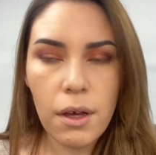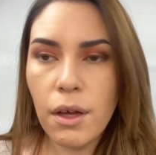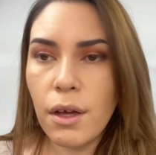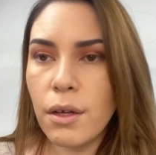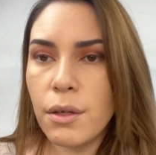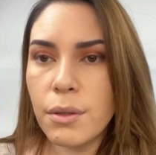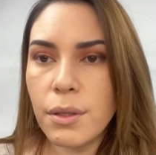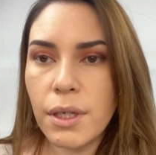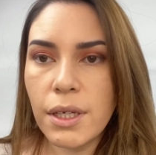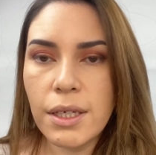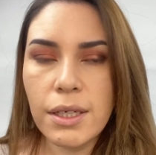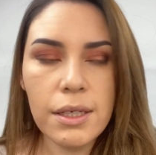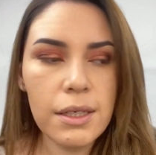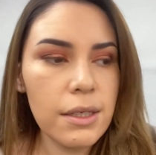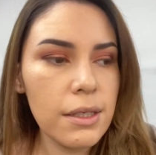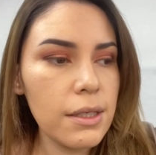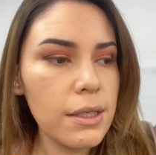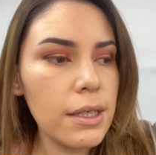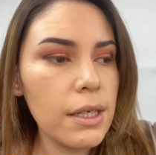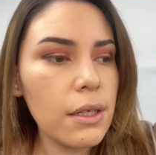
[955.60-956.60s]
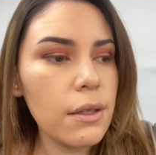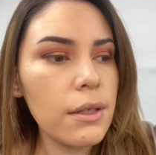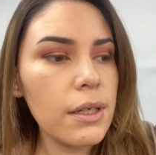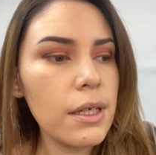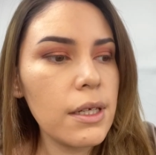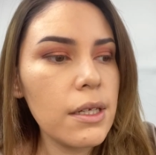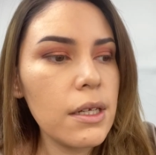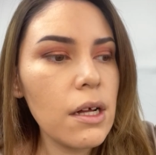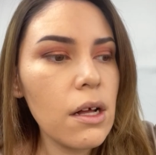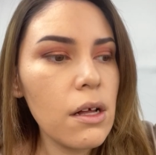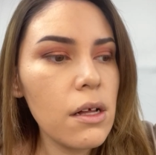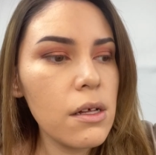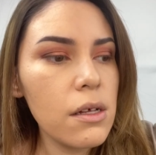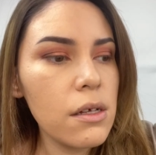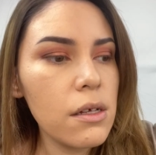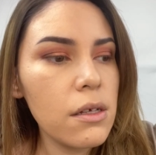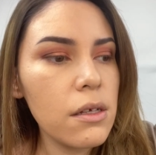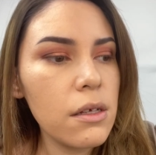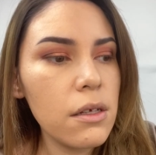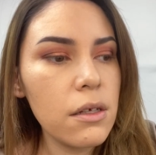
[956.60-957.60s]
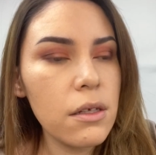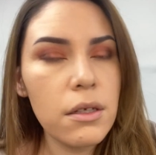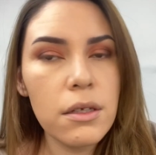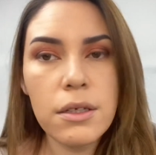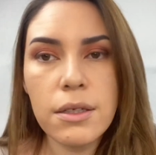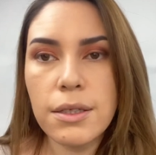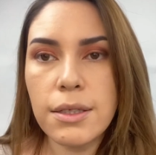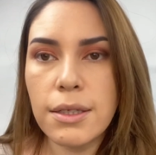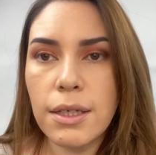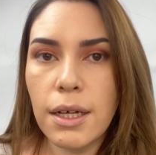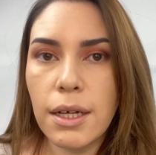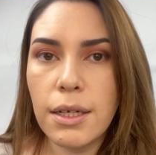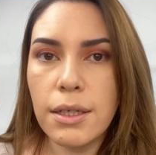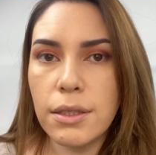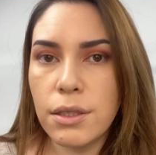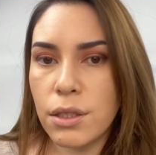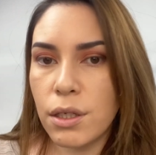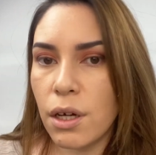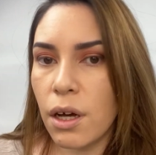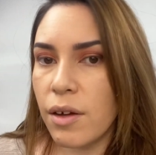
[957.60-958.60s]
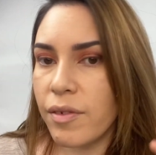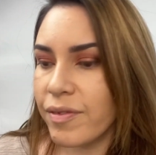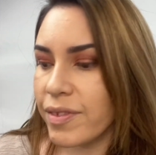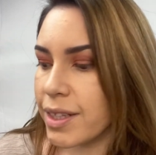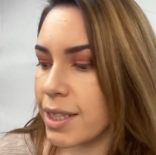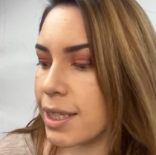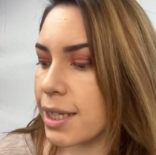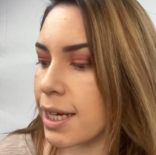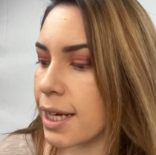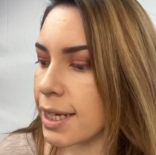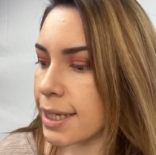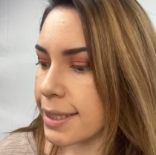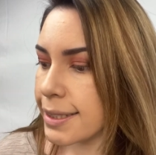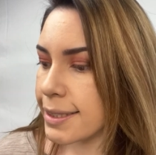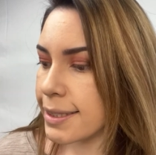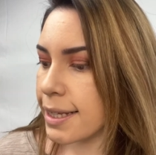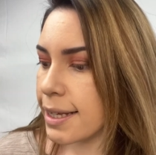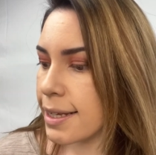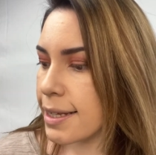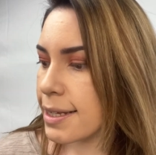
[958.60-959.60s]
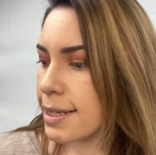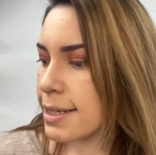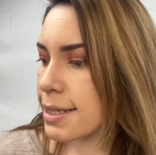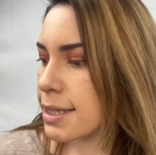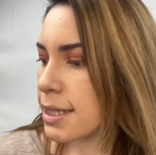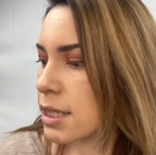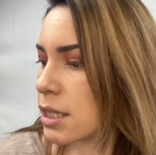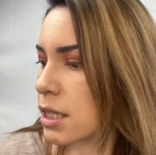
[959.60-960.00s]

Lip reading: Okay, now that I took off the excess,